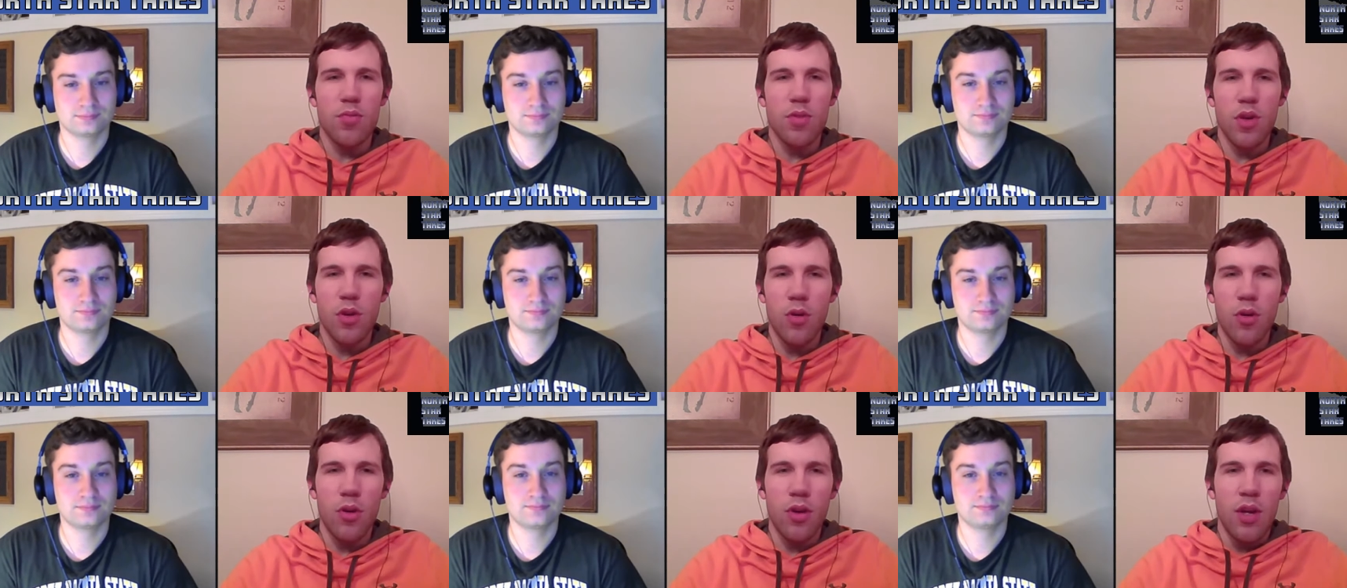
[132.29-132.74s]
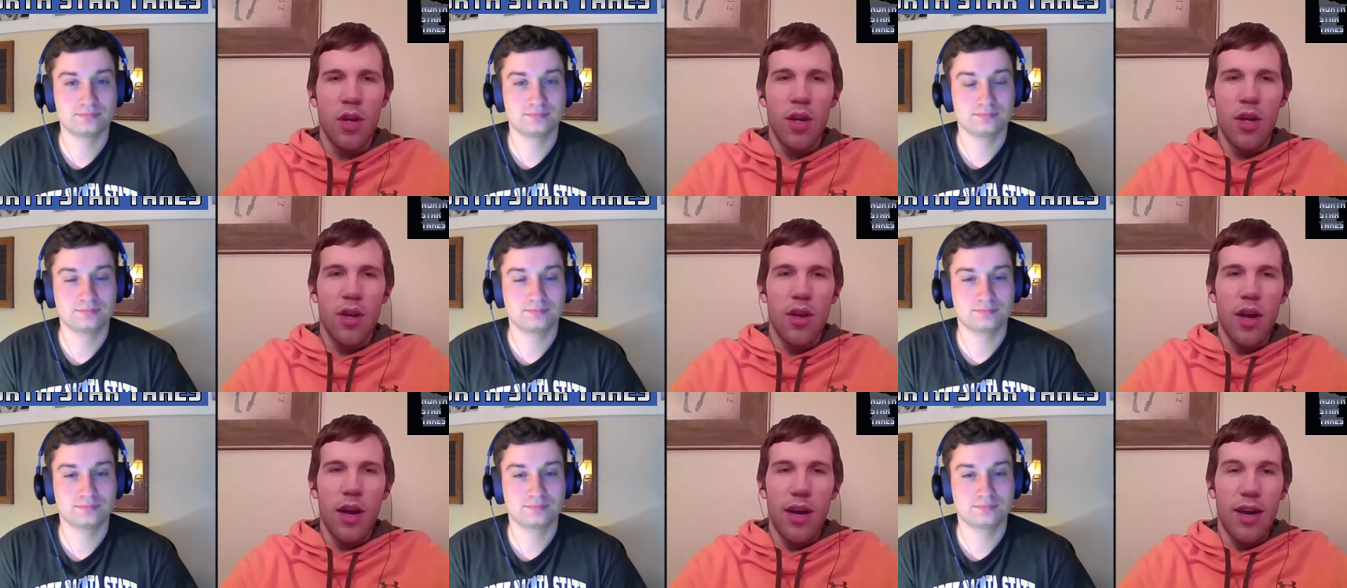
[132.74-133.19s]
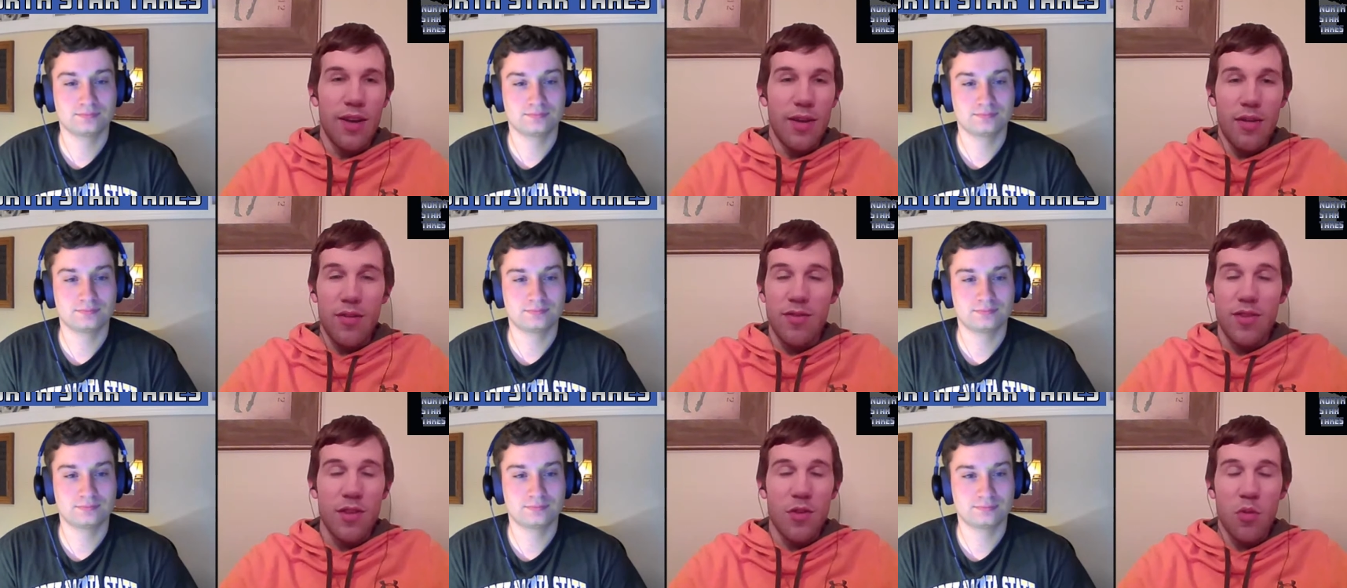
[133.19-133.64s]
Speaker 1: So
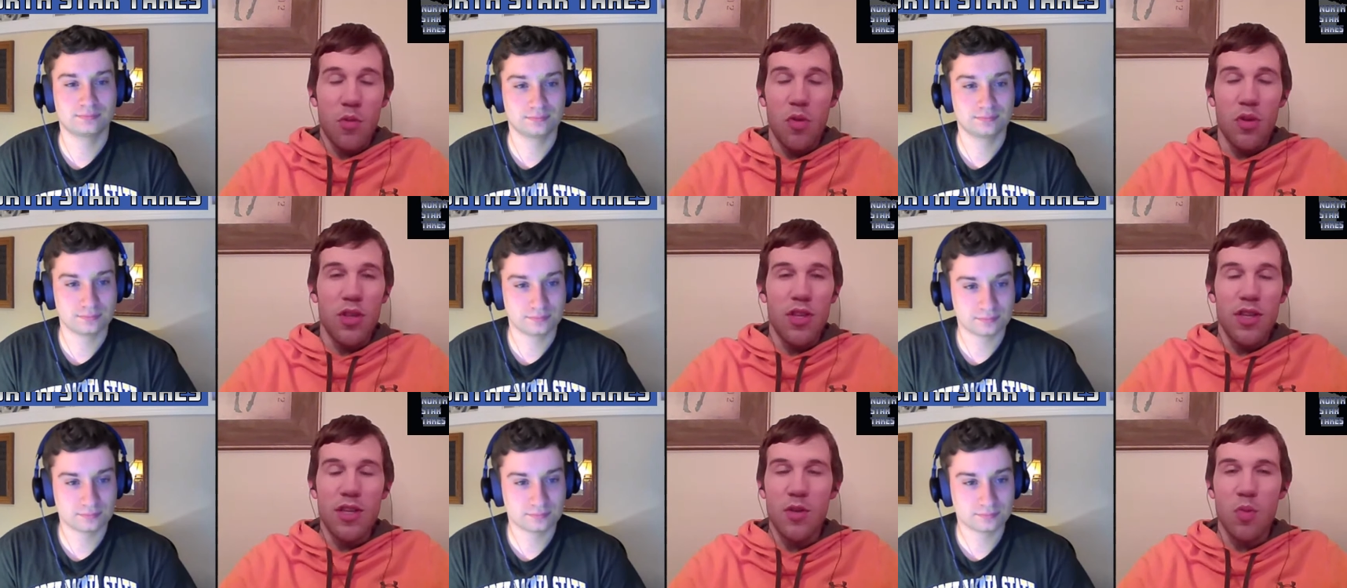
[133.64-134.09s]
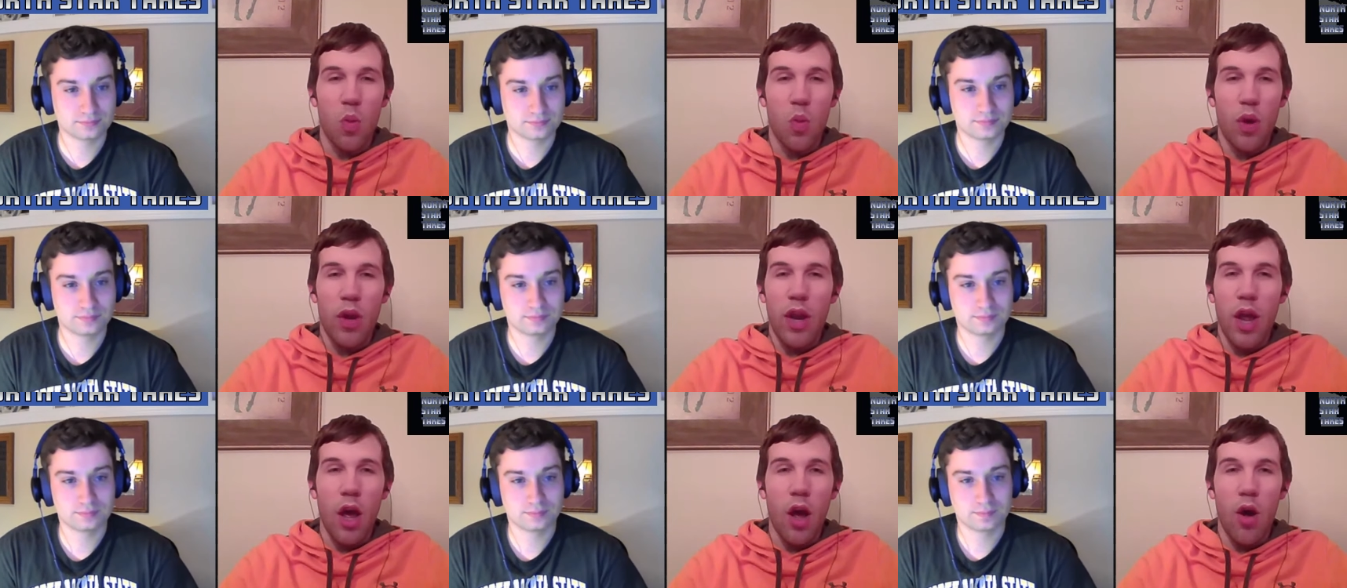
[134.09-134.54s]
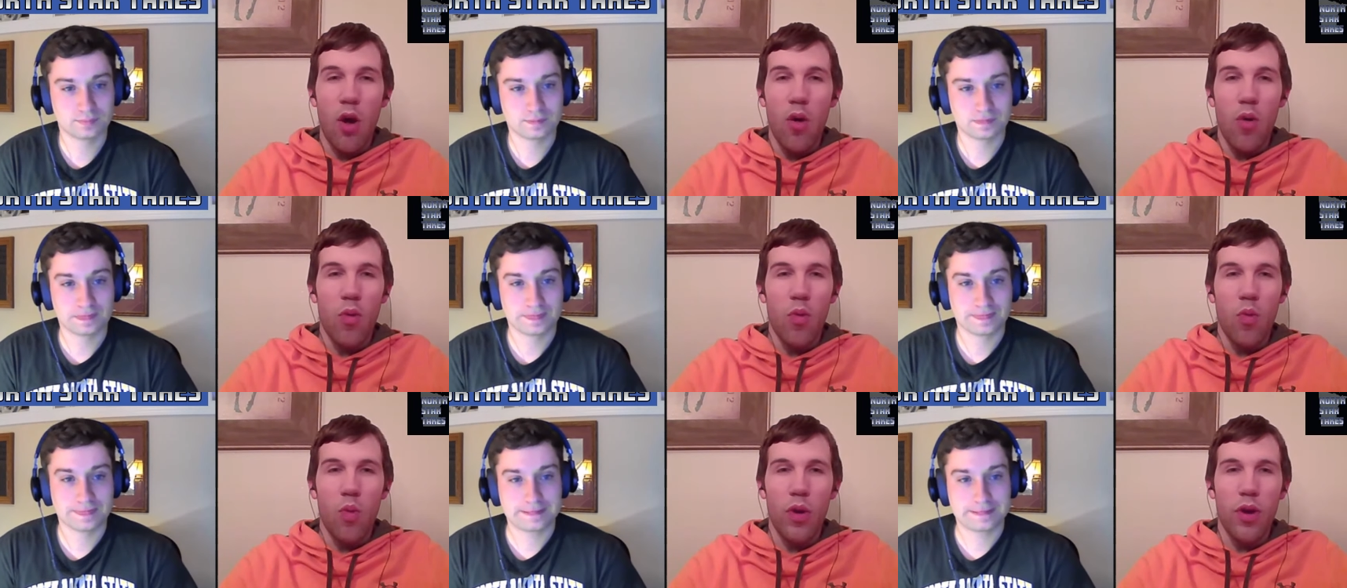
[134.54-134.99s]
uh, since we're in this win
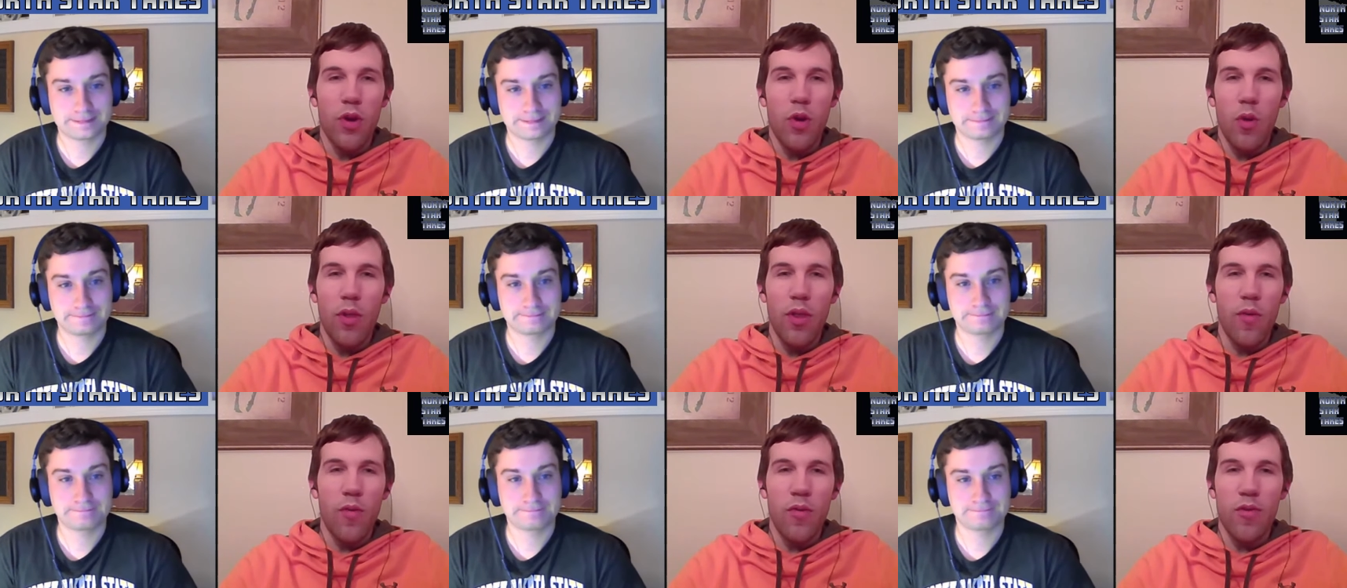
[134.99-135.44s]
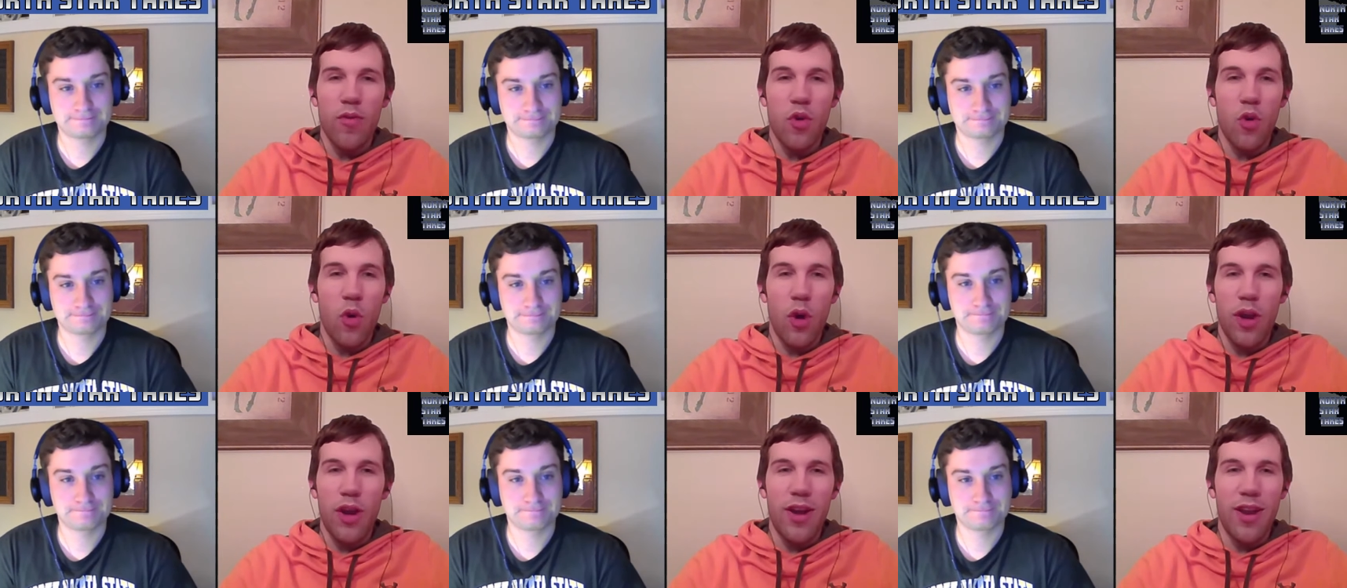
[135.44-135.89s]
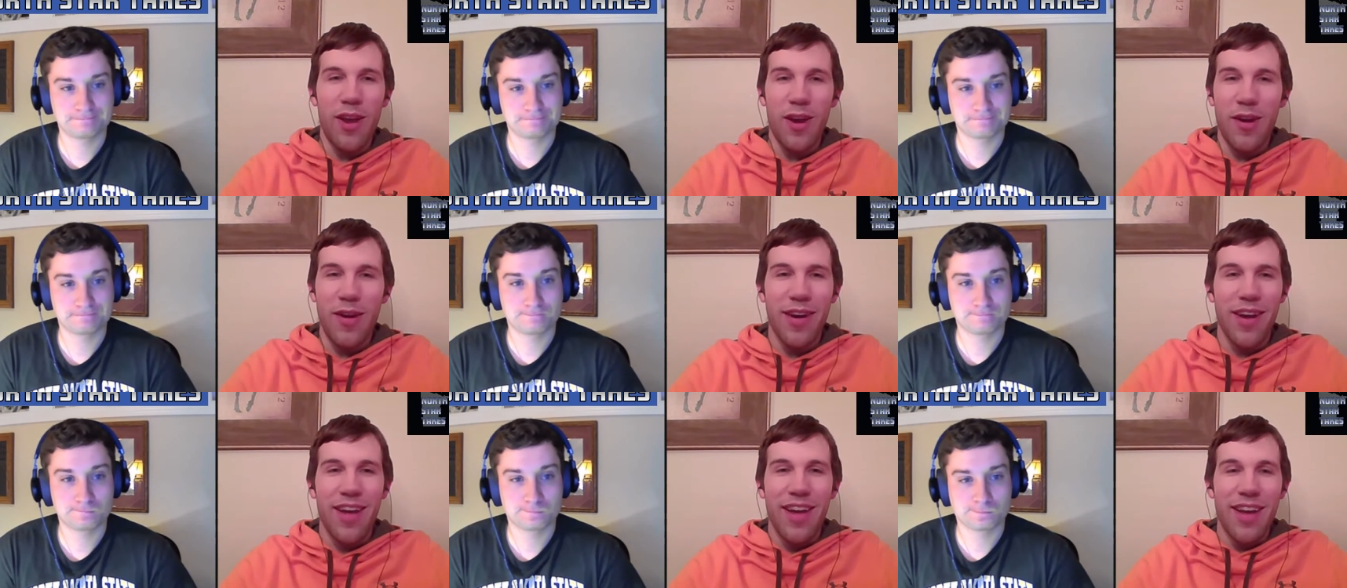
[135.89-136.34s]
now window that we've created
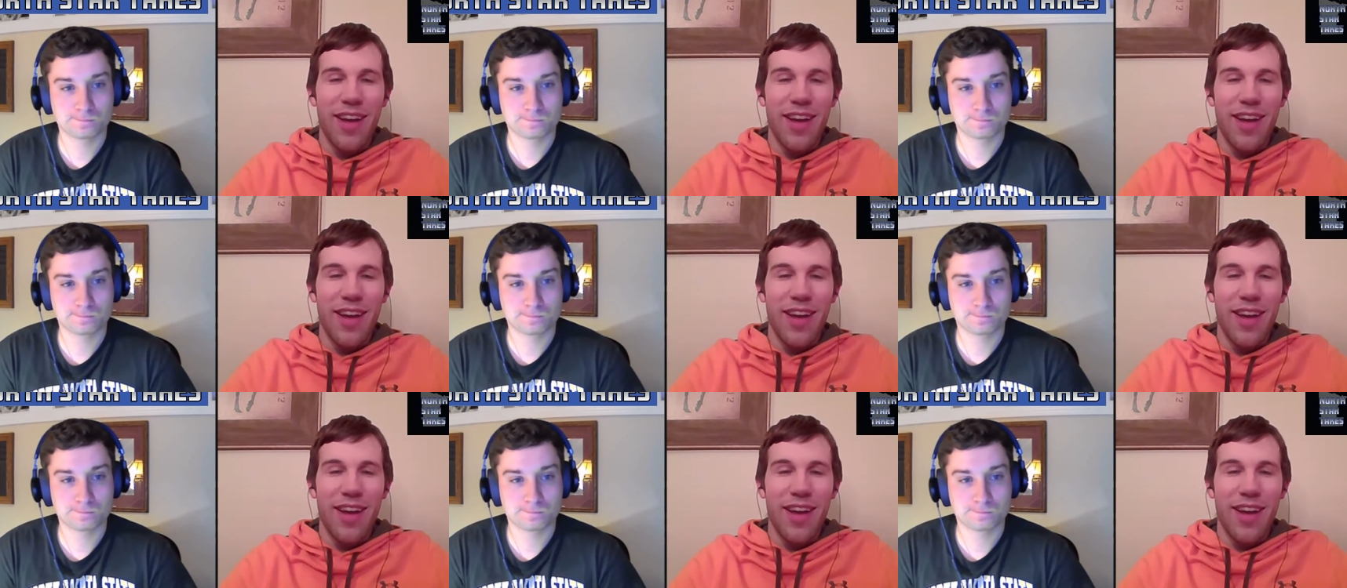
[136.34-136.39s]
here,